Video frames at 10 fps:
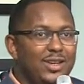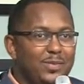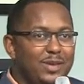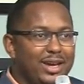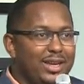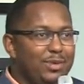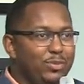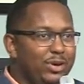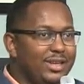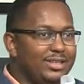my
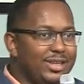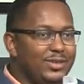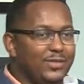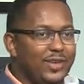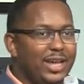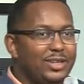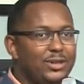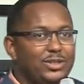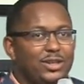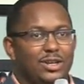predecessor Val
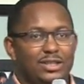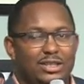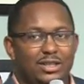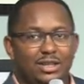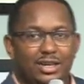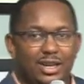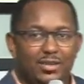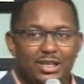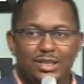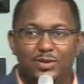Lurch calls it, the
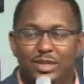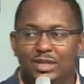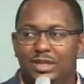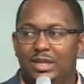9th District.